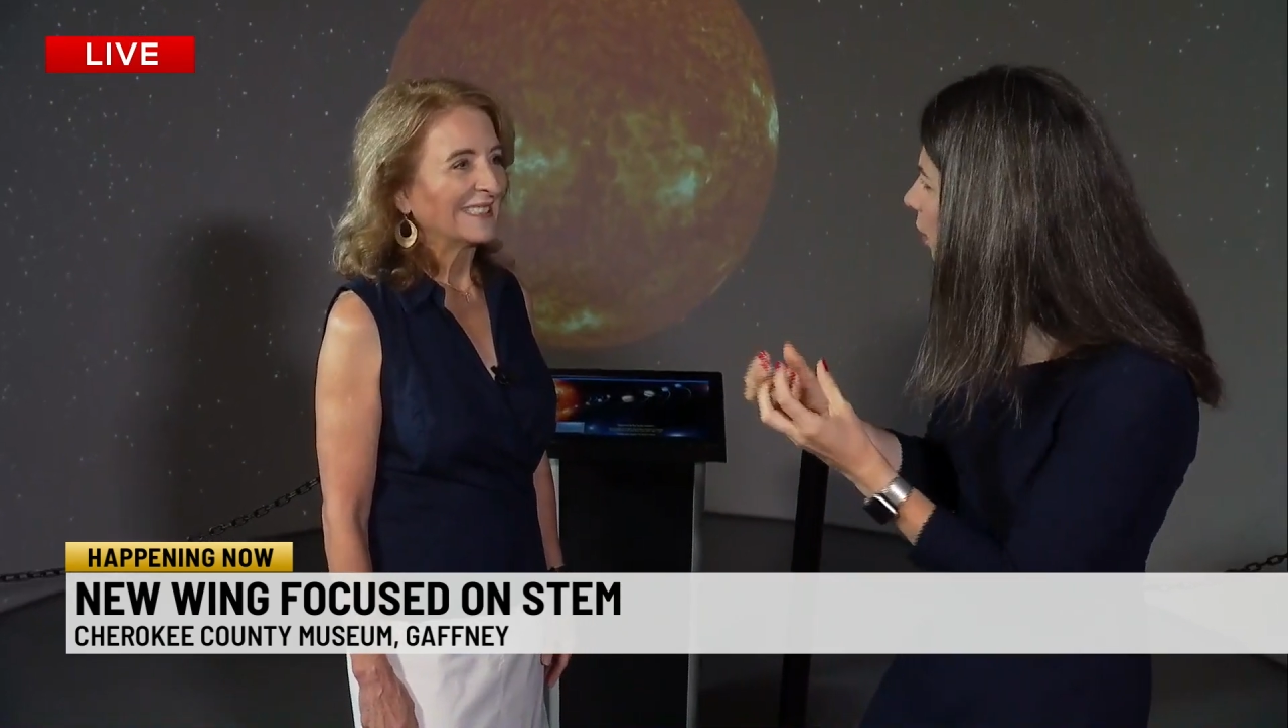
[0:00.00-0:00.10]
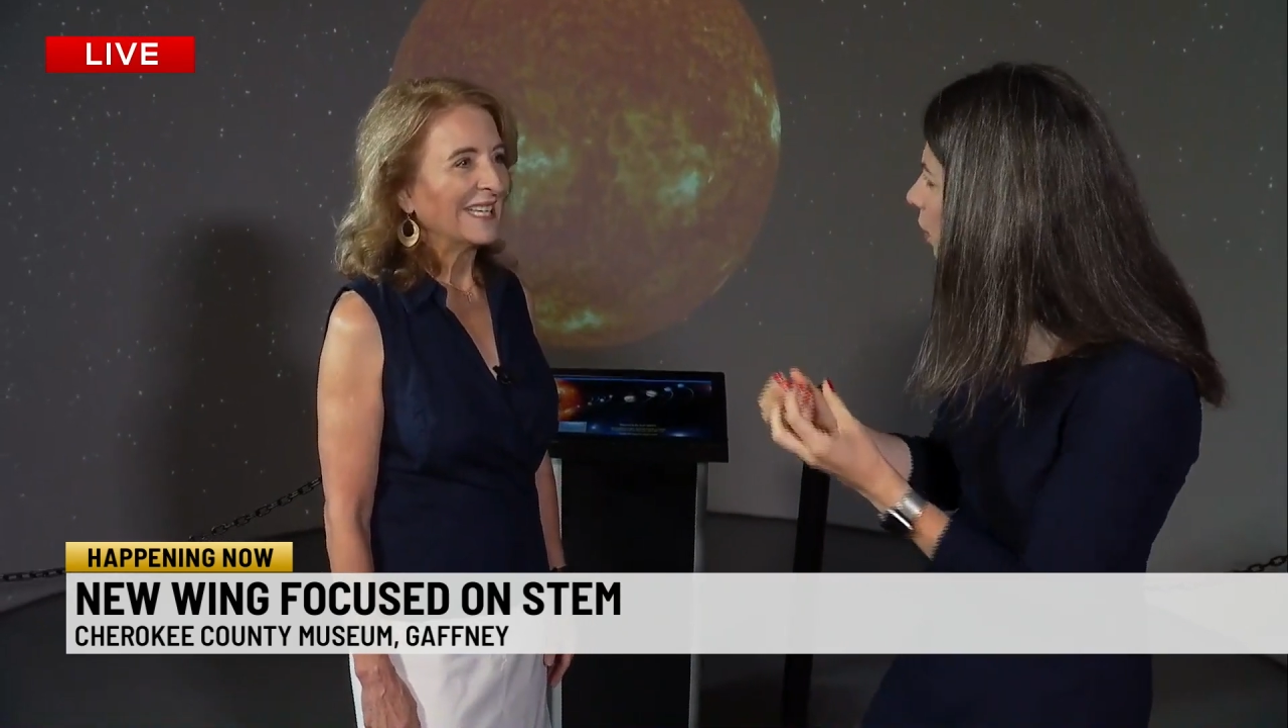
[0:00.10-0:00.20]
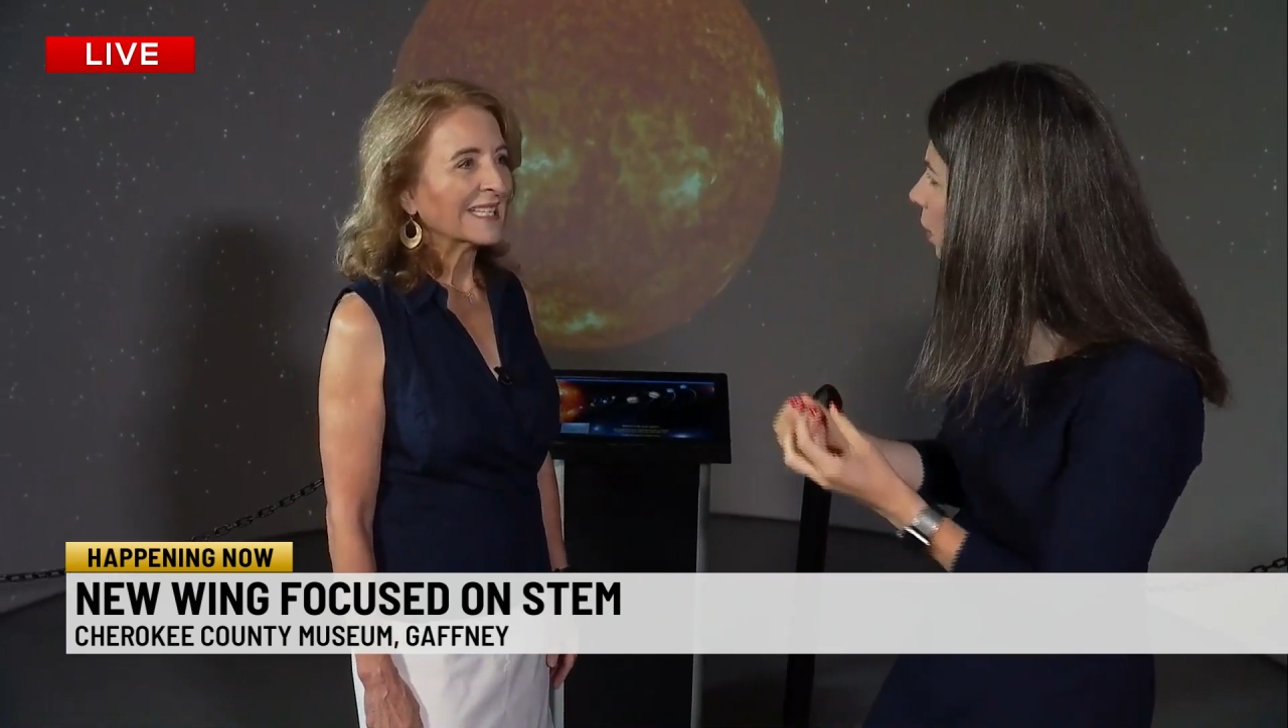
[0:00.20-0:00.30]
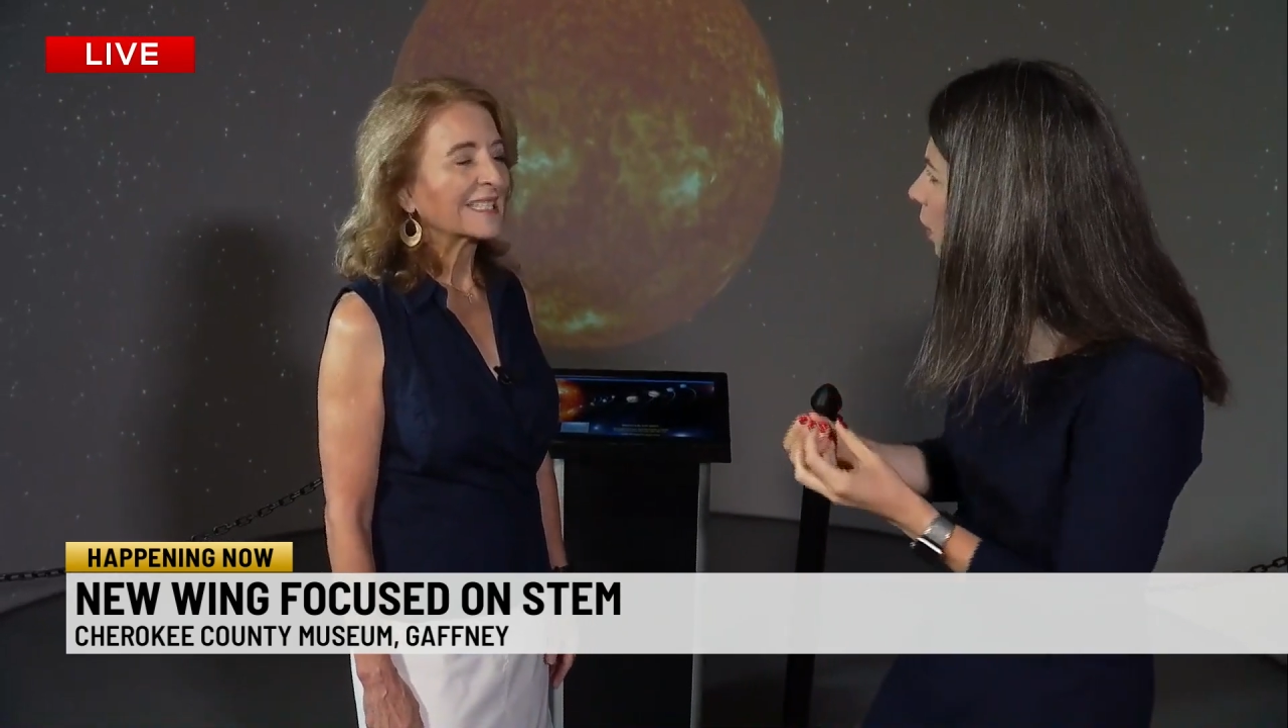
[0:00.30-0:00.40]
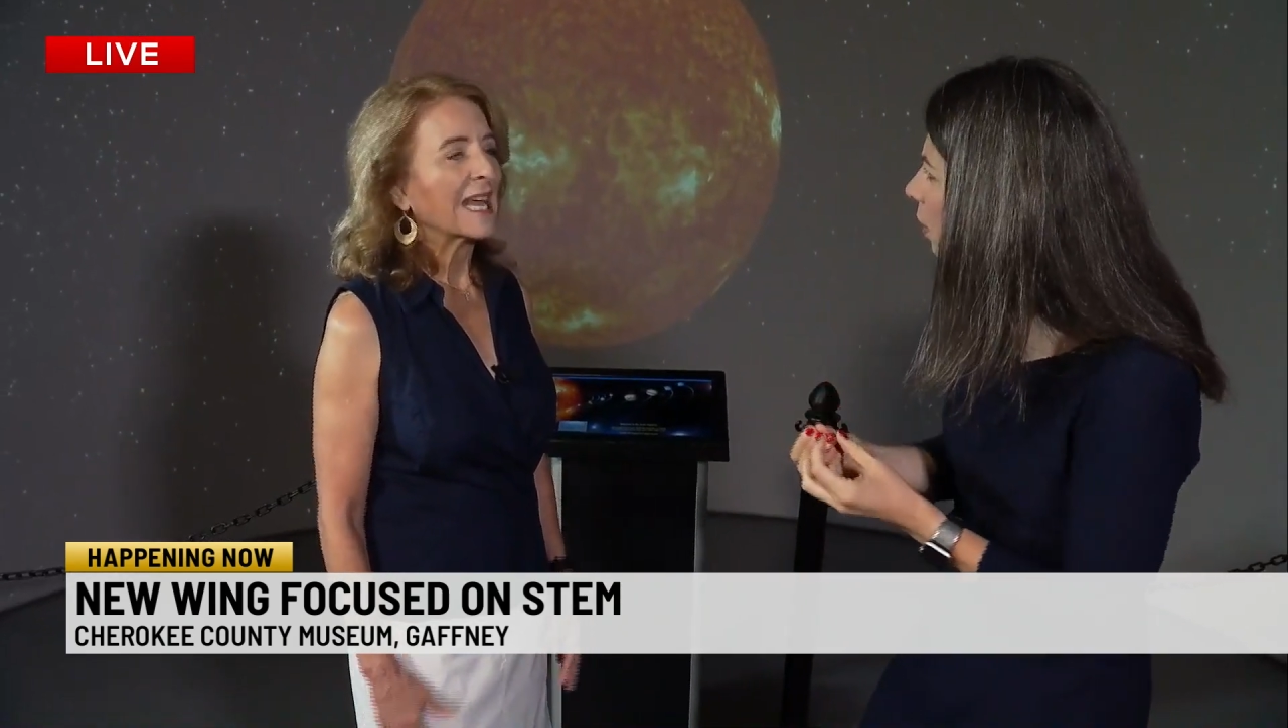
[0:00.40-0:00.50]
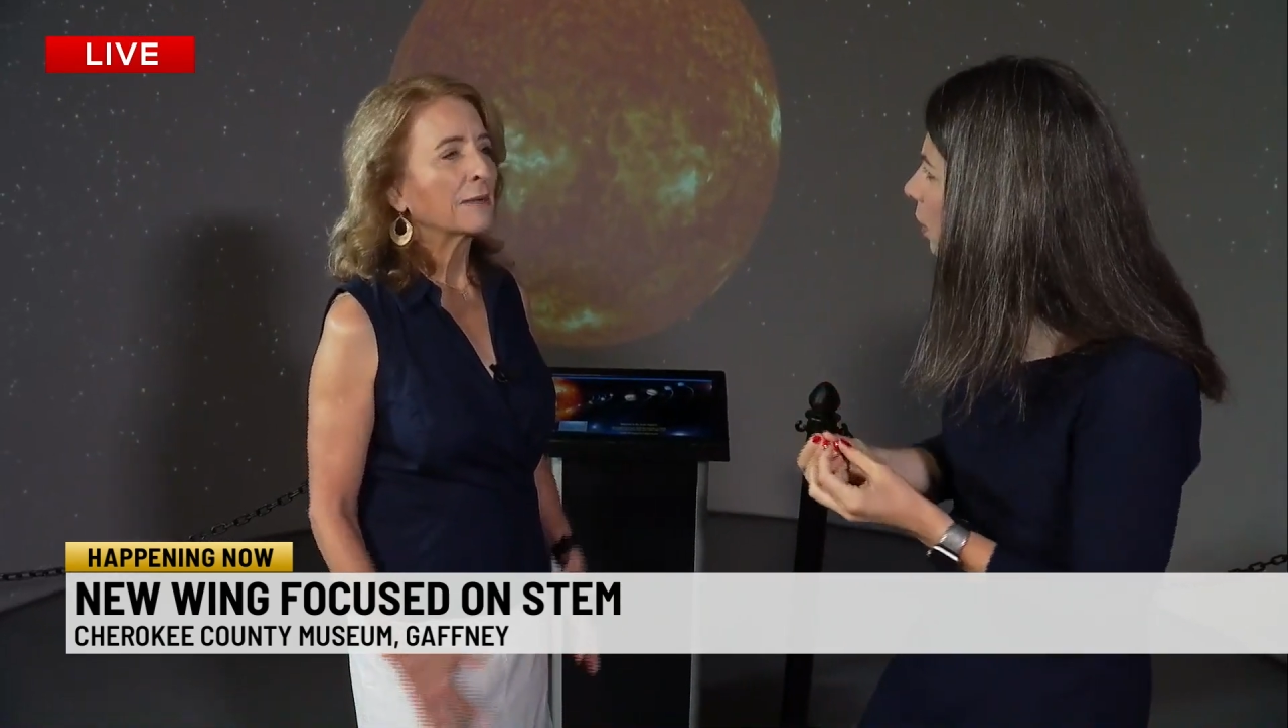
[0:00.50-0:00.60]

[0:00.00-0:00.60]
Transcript: Yes,